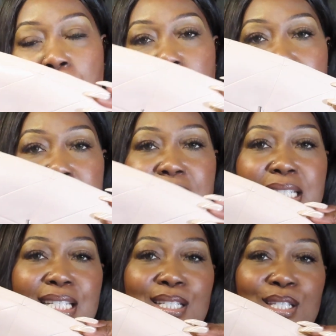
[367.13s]
But
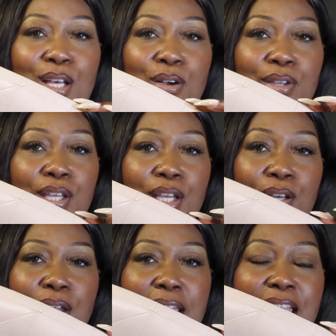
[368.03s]
this is so
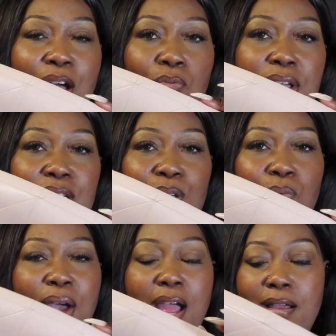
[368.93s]
cute, I can't wait to
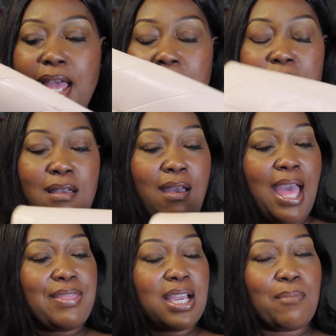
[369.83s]
wear it.
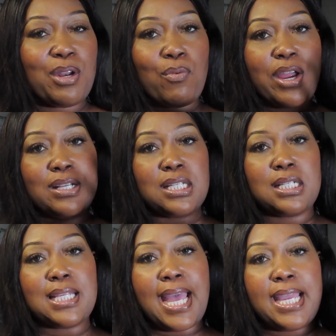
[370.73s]
I think I'm gonna wear it
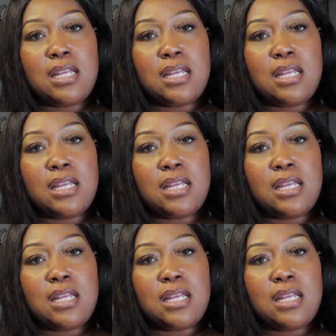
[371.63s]
today.